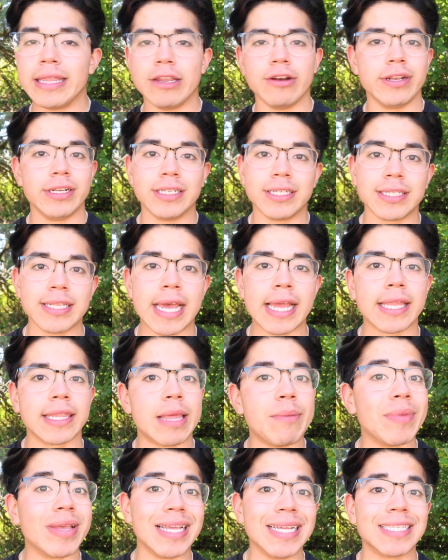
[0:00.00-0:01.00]
they're just like,
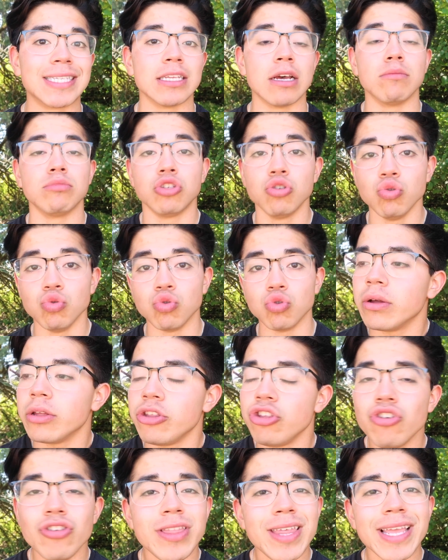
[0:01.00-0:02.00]
let me get some too.
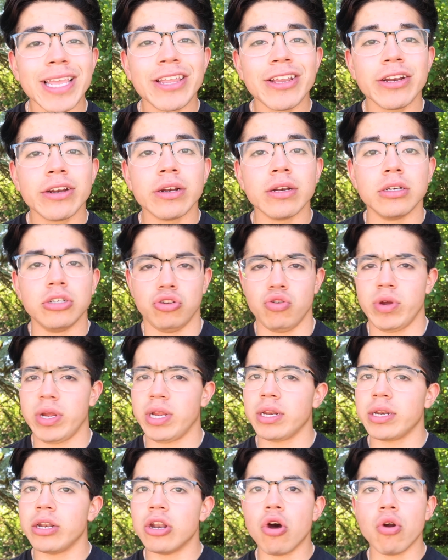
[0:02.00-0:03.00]
You think you're
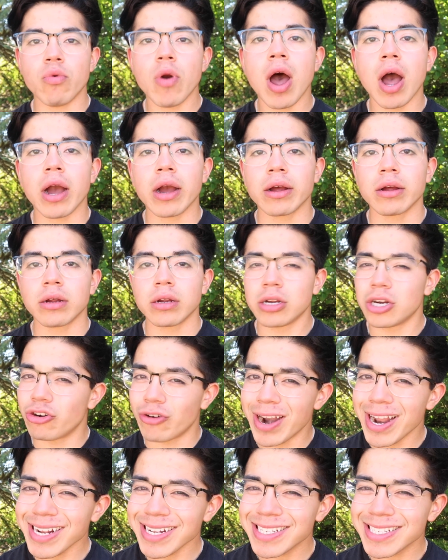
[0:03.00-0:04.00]
doing no wrong,
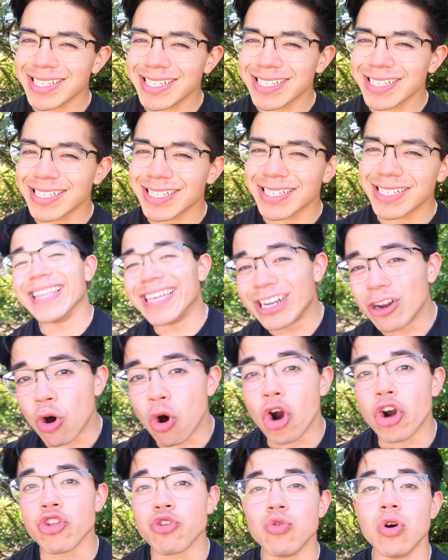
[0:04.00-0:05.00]
correct? Little
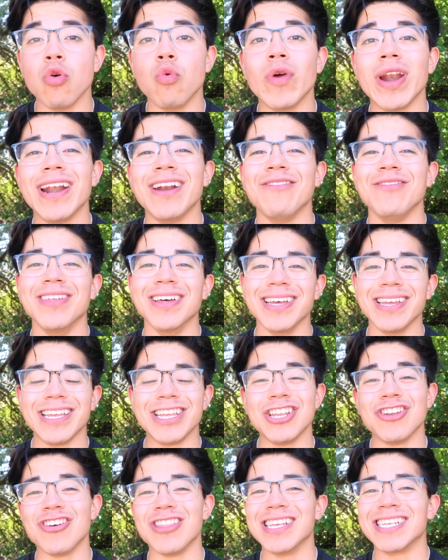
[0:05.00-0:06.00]
are you aware of
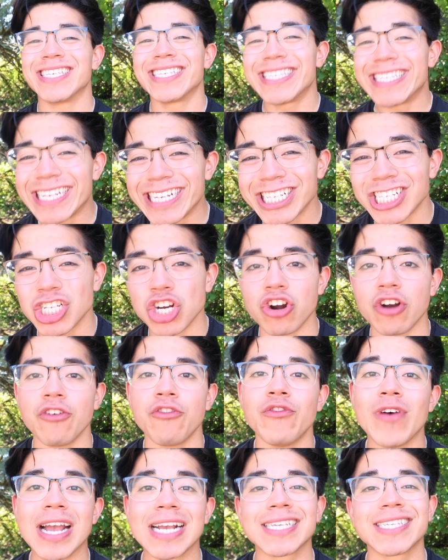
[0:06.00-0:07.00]
the, the sinister
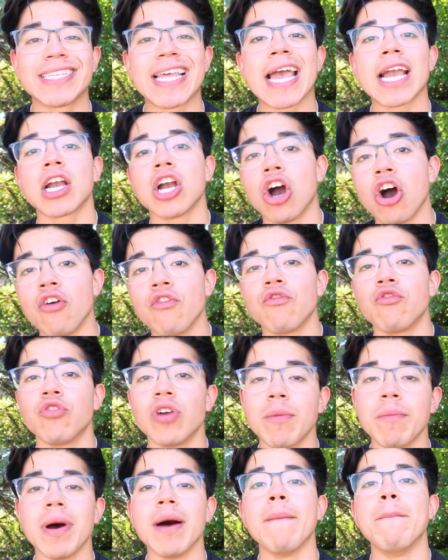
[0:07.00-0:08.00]
effects that come
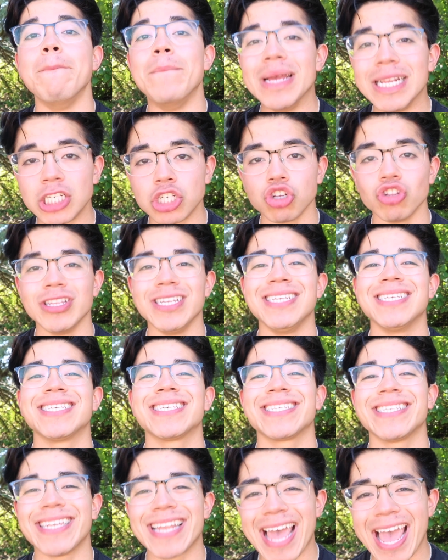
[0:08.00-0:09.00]
from habitually
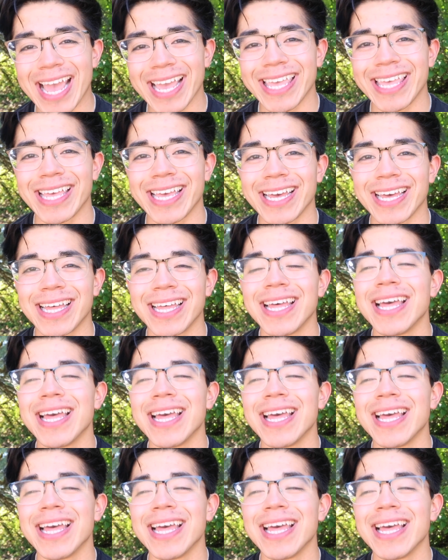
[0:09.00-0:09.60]
snacking.